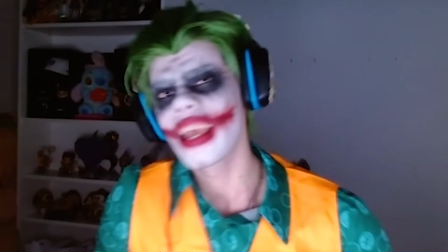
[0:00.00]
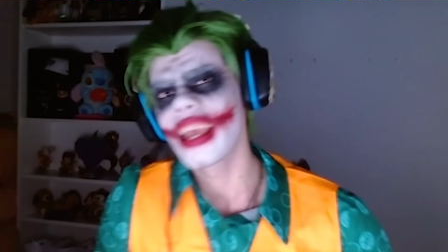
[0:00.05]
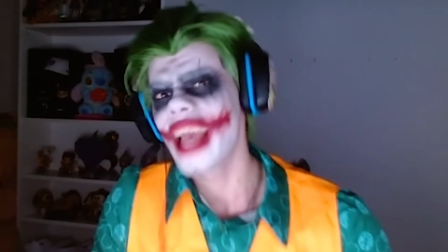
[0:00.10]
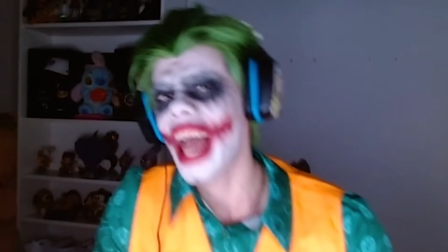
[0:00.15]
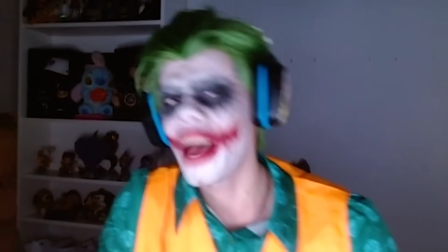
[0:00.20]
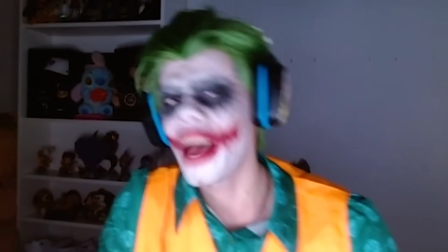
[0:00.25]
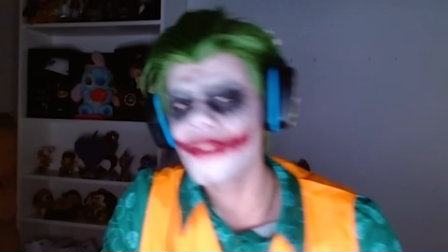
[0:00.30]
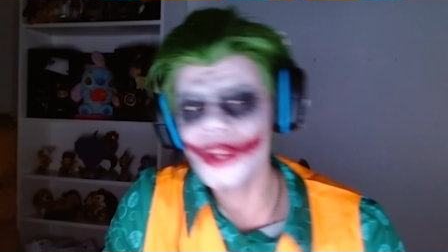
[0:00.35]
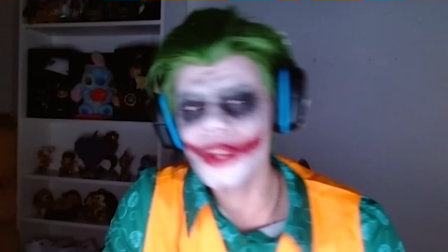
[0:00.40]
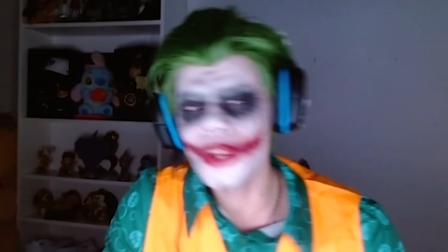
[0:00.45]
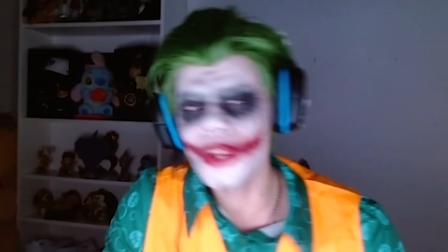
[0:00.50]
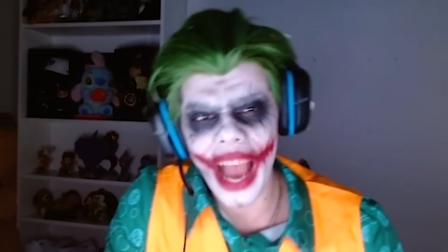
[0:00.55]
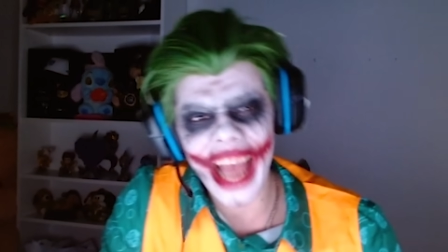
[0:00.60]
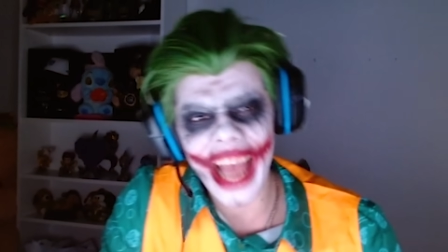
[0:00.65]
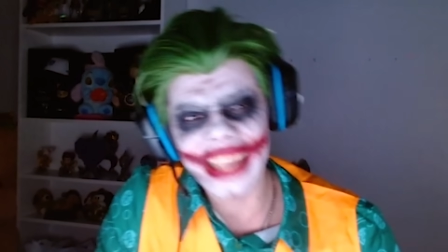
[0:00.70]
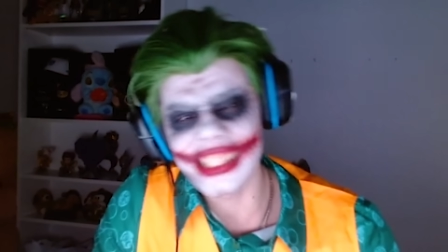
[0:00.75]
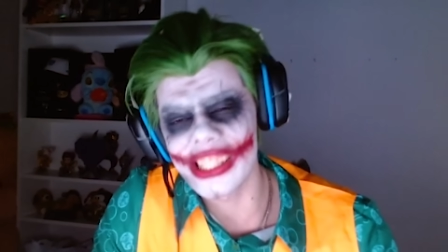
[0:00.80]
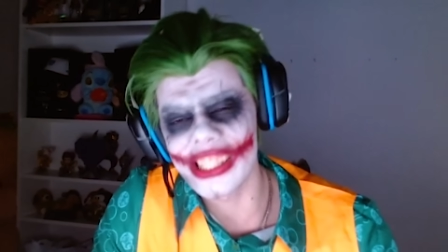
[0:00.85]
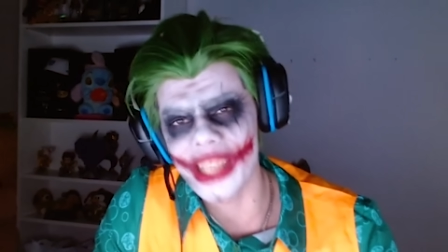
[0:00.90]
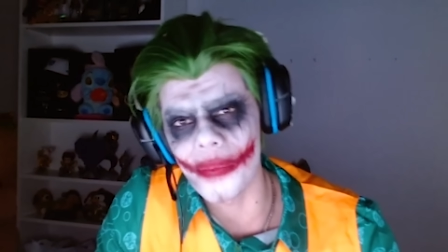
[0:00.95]
have you
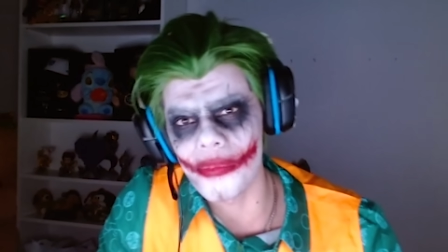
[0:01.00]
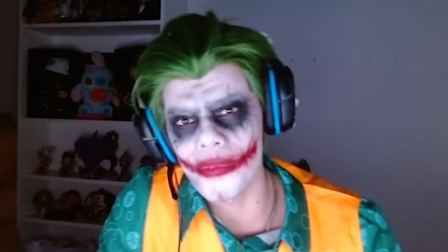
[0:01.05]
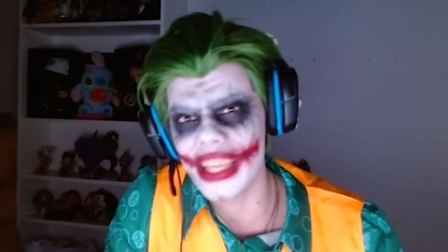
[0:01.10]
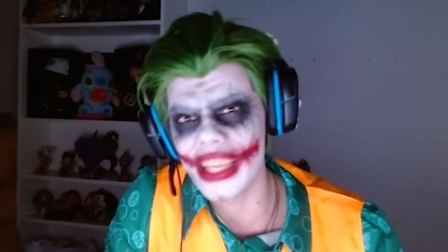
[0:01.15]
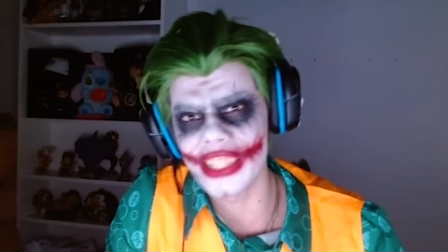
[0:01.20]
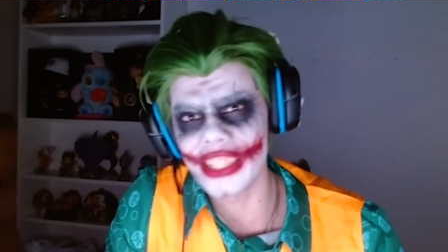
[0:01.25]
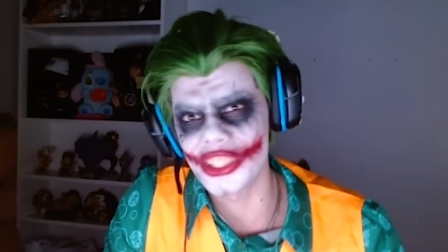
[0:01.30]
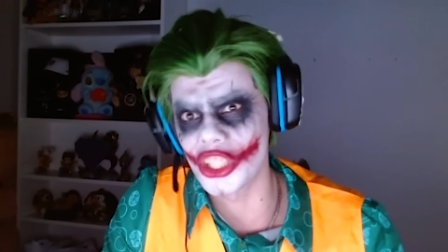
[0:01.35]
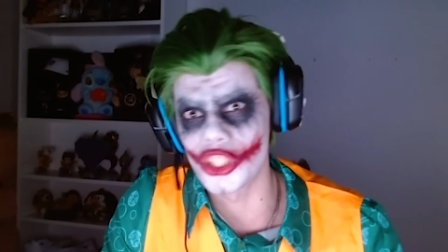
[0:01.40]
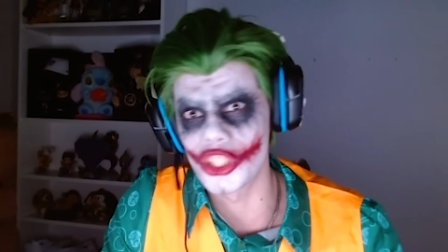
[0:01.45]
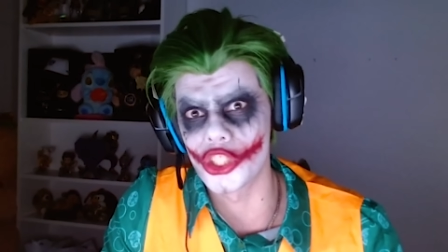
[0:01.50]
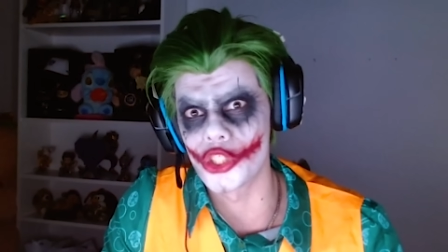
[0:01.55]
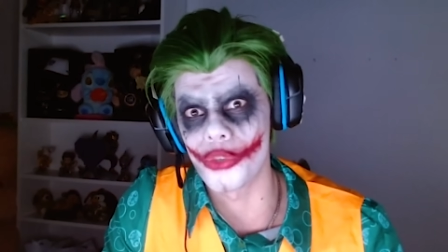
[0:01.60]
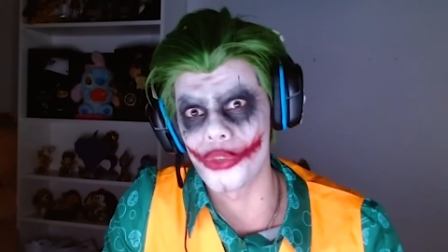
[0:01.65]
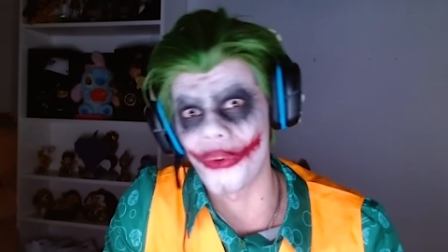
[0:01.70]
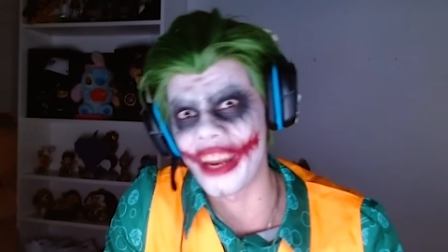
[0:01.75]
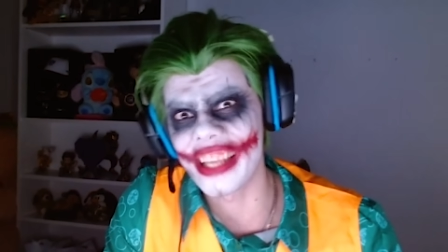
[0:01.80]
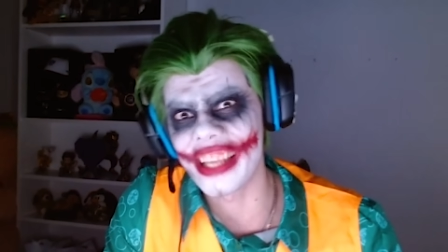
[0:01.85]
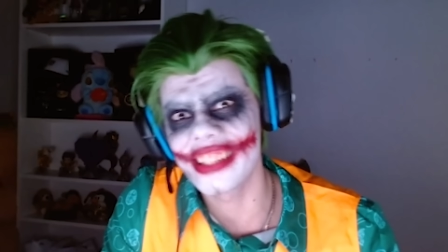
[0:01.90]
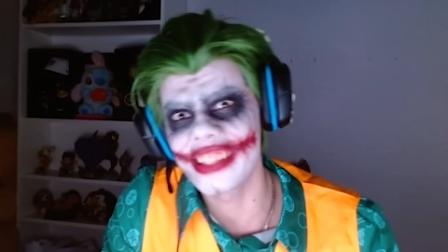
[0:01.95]
had something to
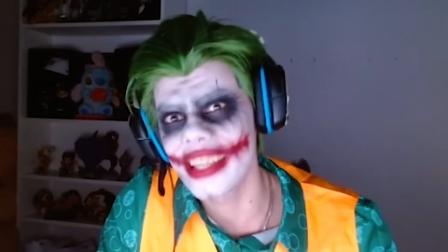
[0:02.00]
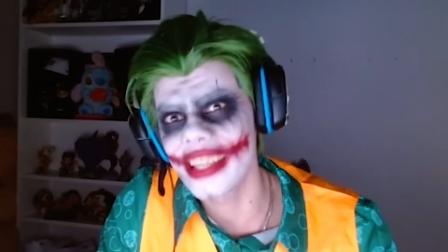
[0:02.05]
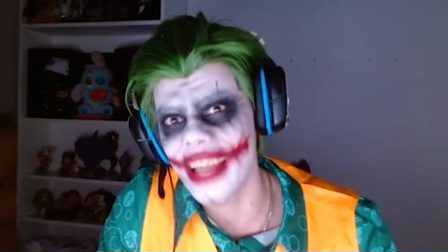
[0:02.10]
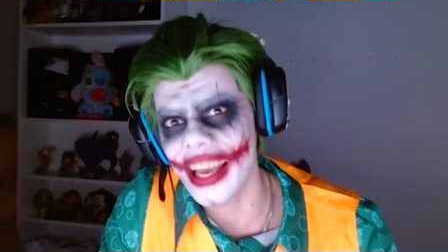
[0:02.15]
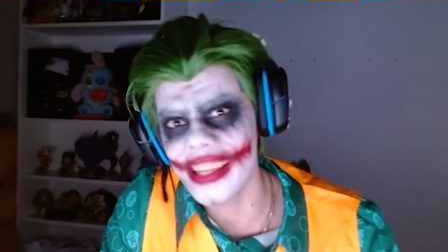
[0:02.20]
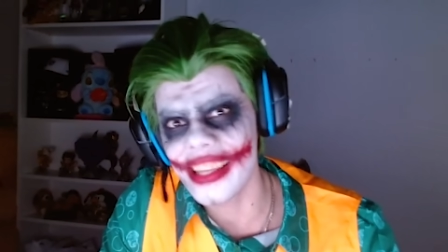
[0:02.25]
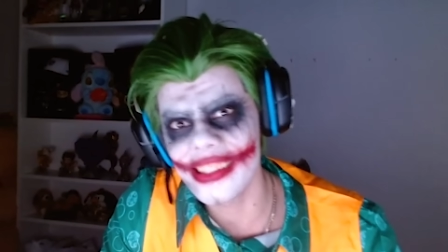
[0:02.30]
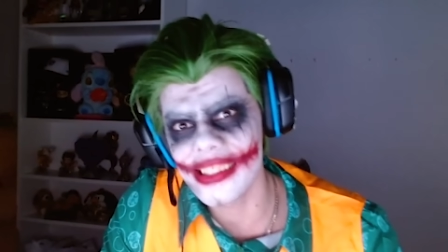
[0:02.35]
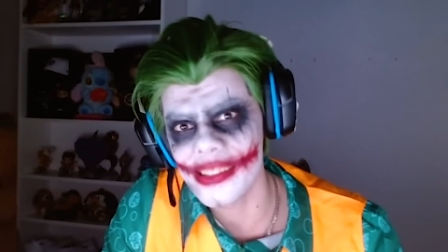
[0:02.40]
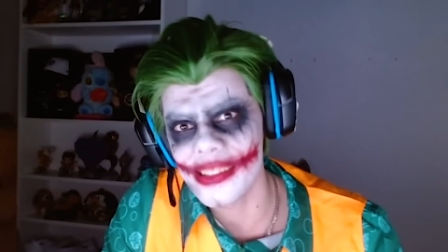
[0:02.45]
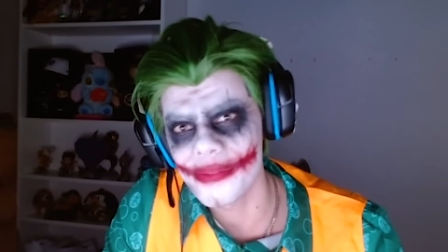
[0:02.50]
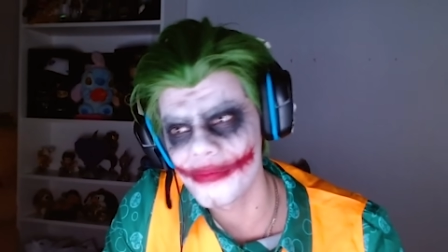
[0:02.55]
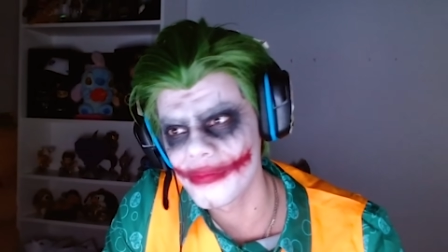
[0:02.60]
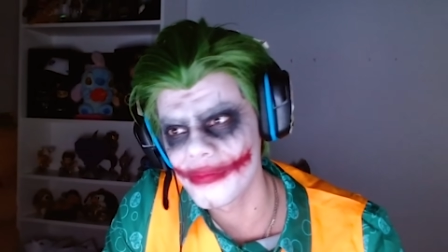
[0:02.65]
drink tonight?